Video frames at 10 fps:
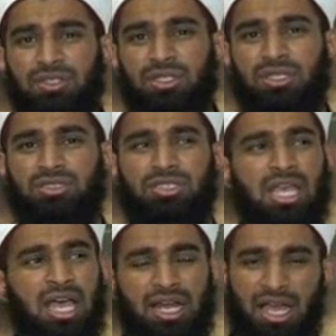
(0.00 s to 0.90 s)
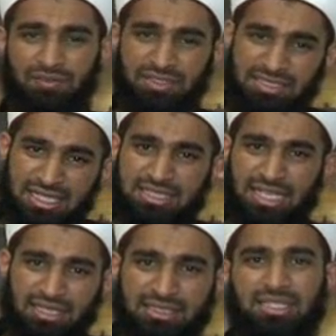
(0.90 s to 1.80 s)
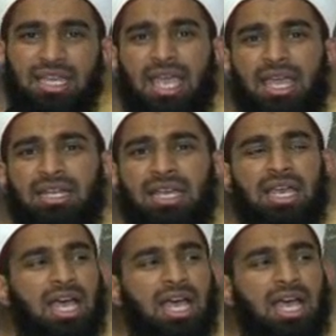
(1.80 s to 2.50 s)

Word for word: V-cuts and having zigzags in your head